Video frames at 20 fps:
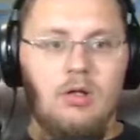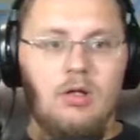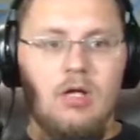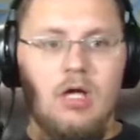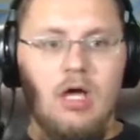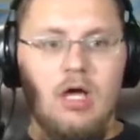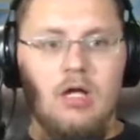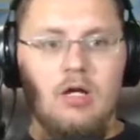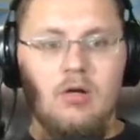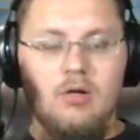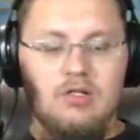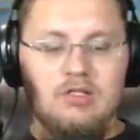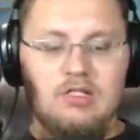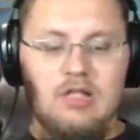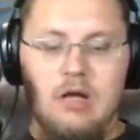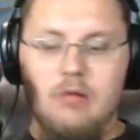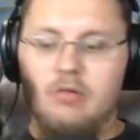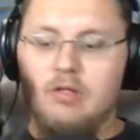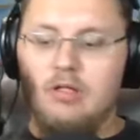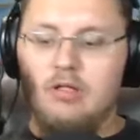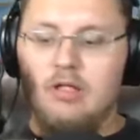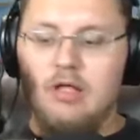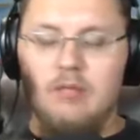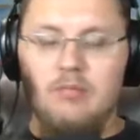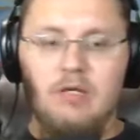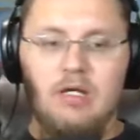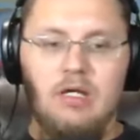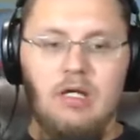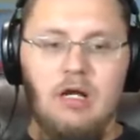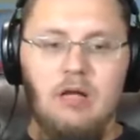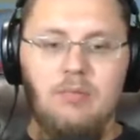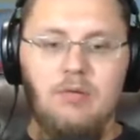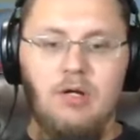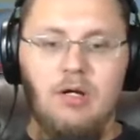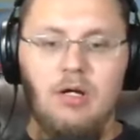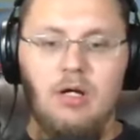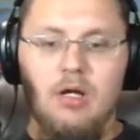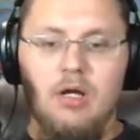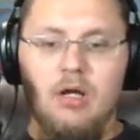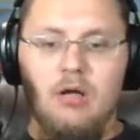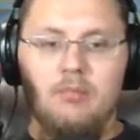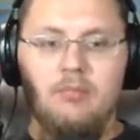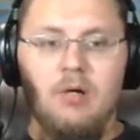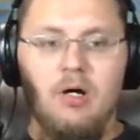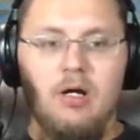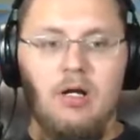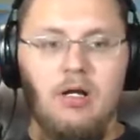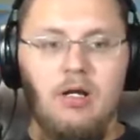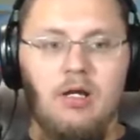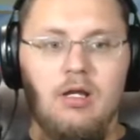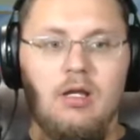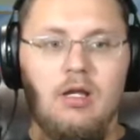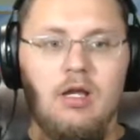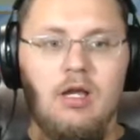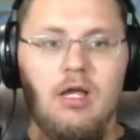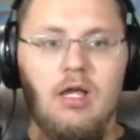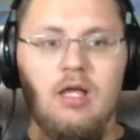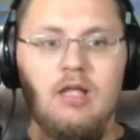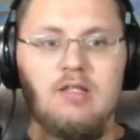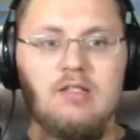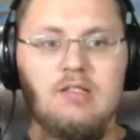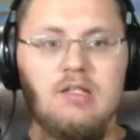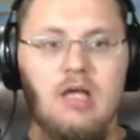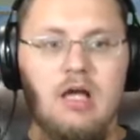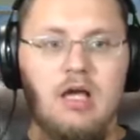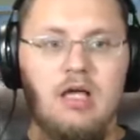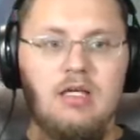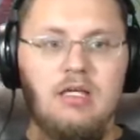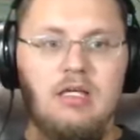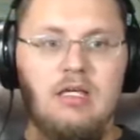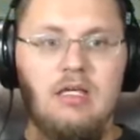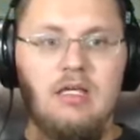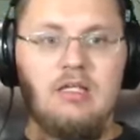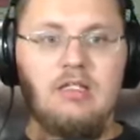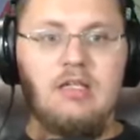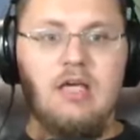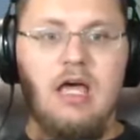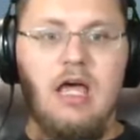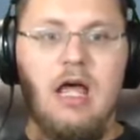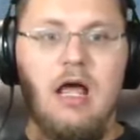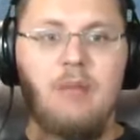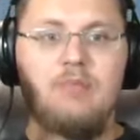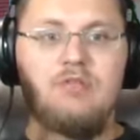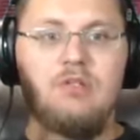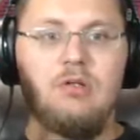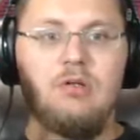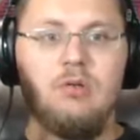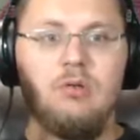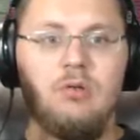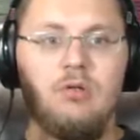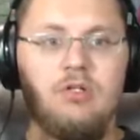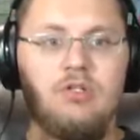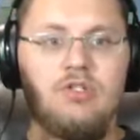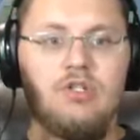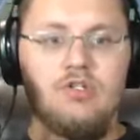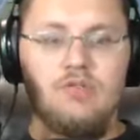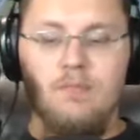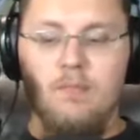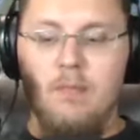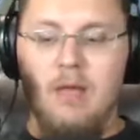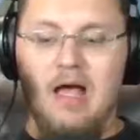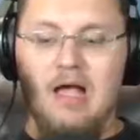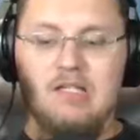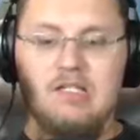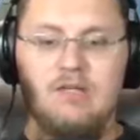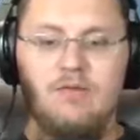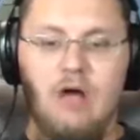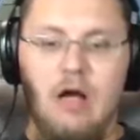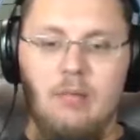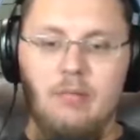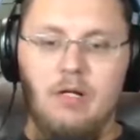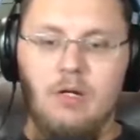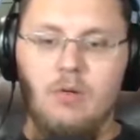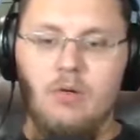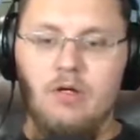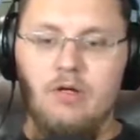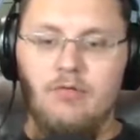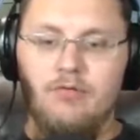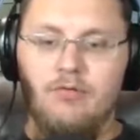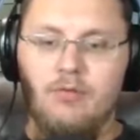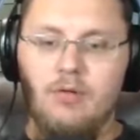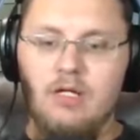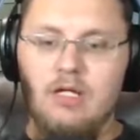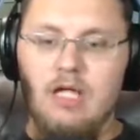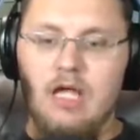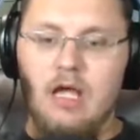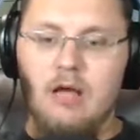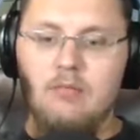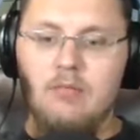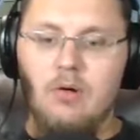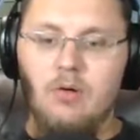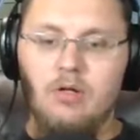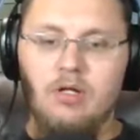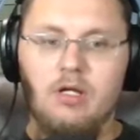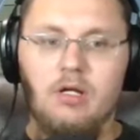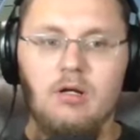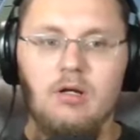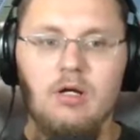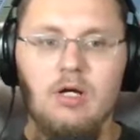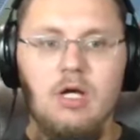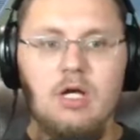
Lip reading: Yeah, no, it's not really letting me get up here. But it's he is absolutely just massive. I'm gonna go into free cam mode here